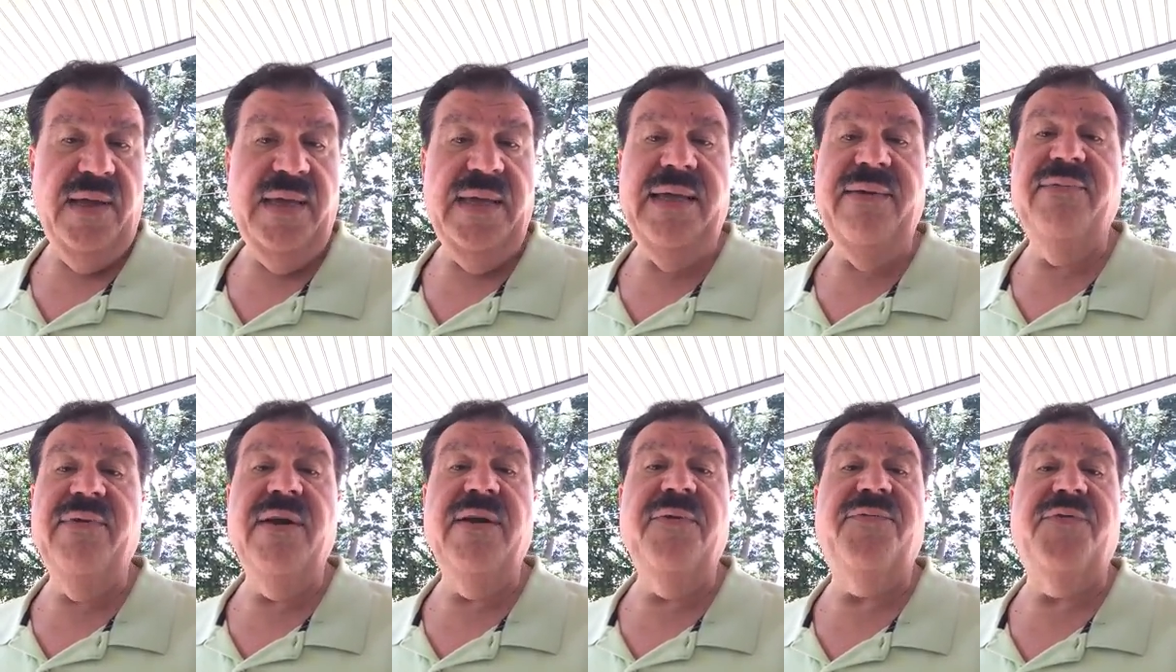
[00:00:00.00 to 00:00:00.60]

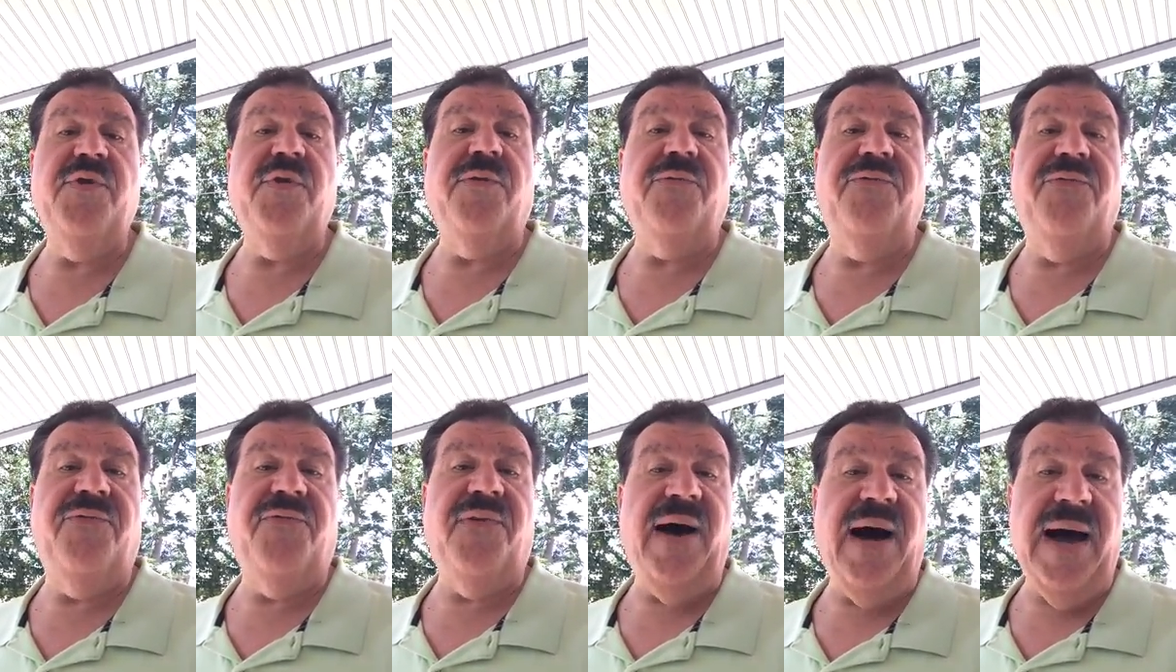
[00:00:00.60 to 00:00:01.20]
even if you're
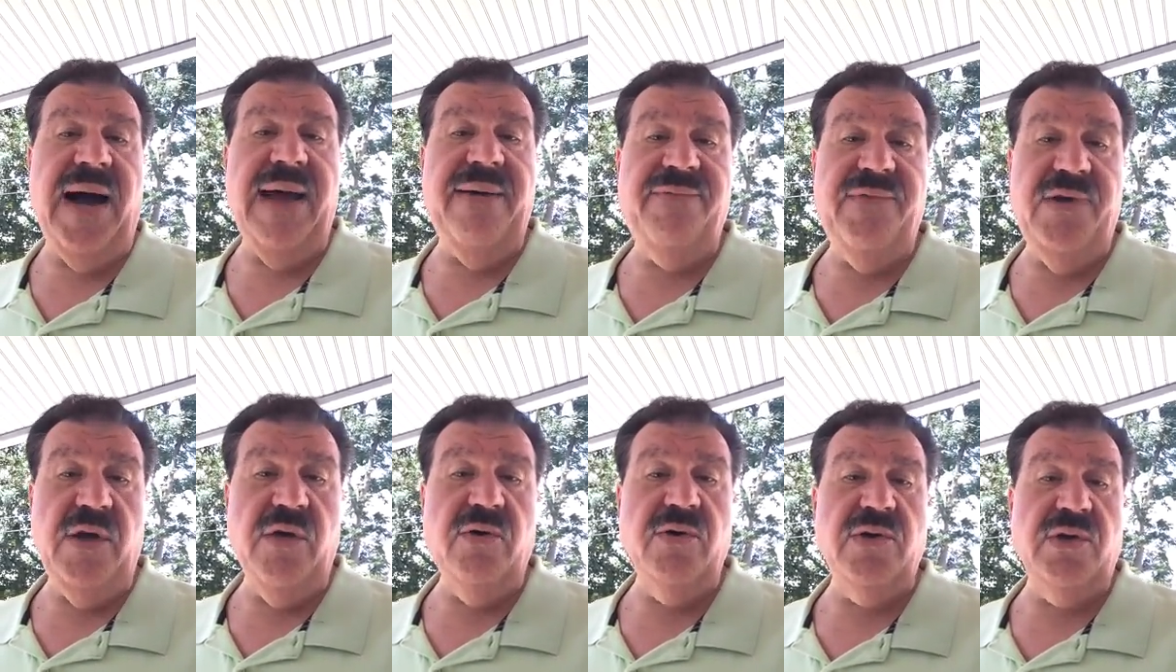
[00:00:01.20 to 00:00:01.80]
5
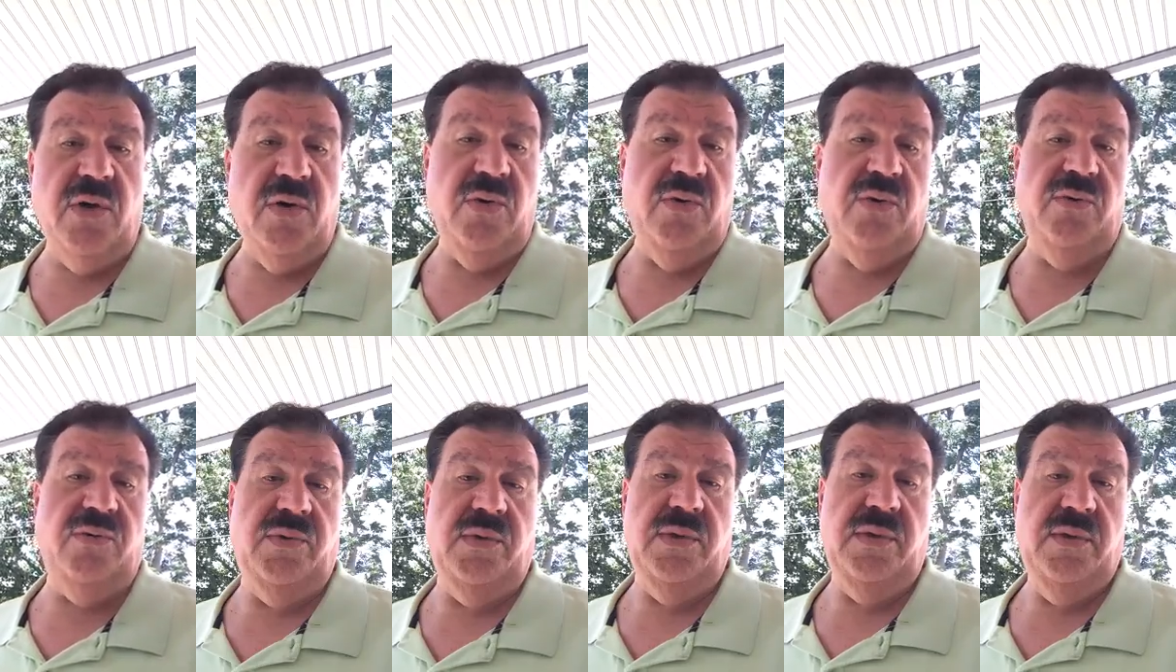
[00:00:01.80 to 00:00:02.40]
years
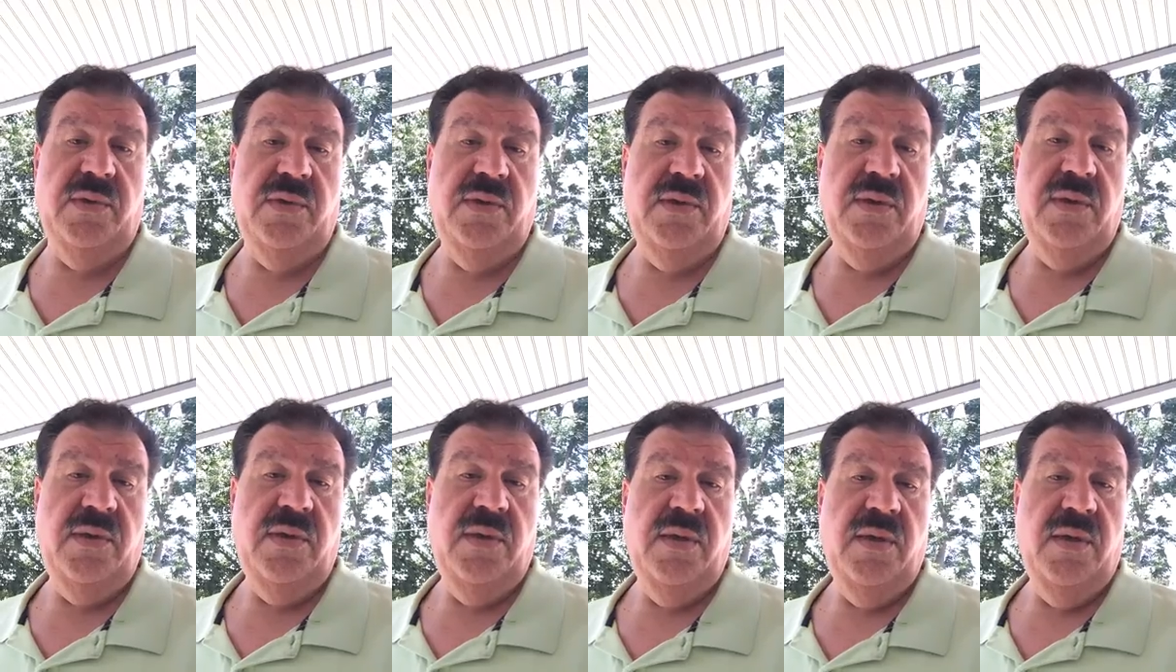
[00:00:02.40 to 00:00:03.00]
old,
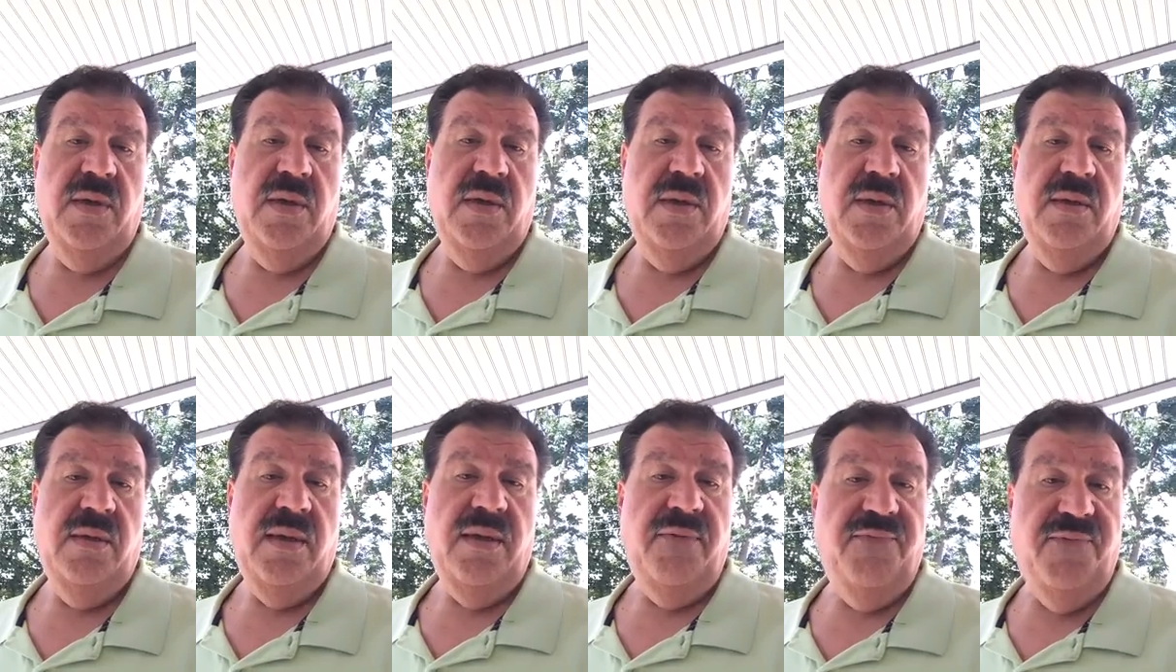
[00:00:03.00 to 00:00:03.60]

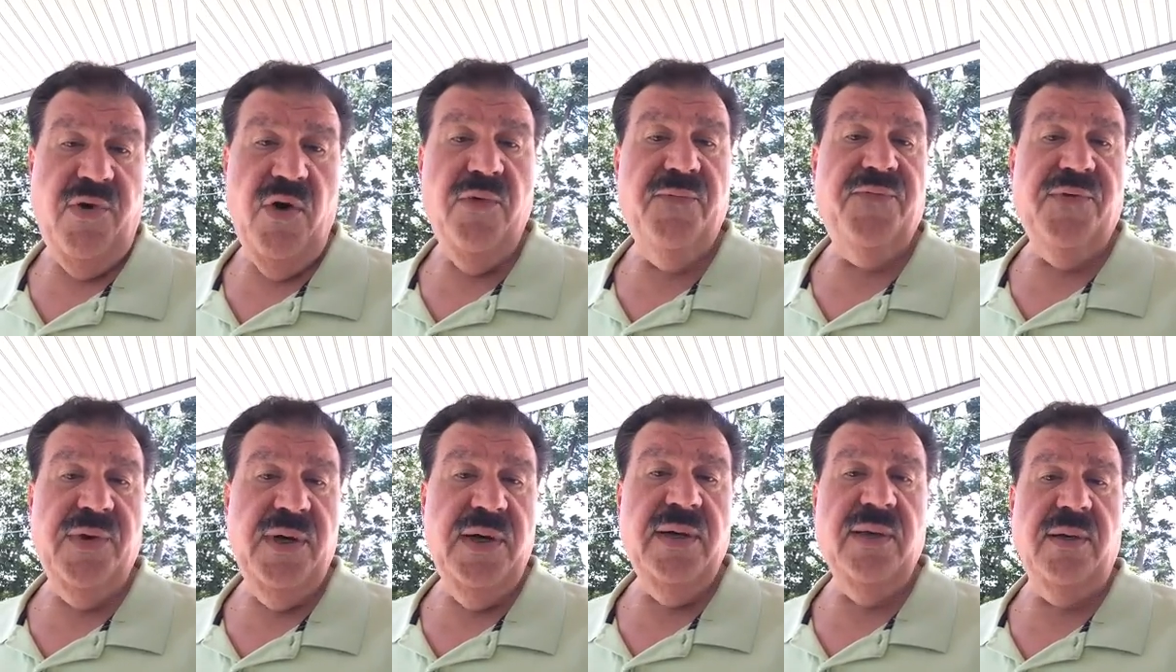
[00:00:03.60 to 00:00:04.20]
then vote
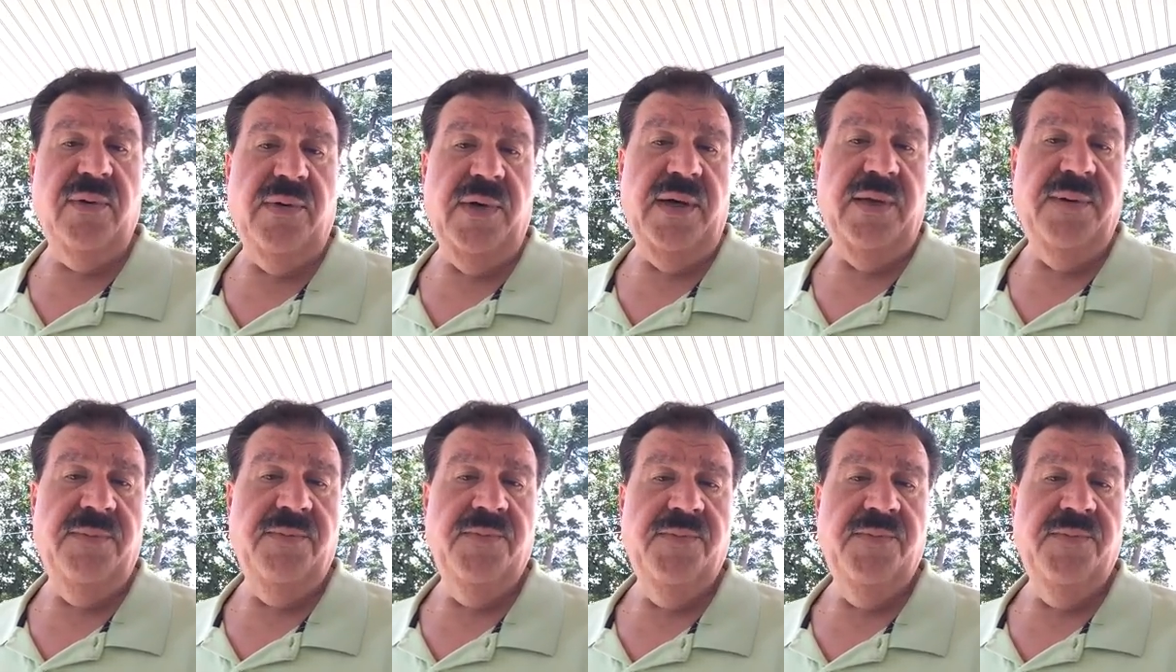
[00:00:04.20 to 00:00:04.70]
for Hillary.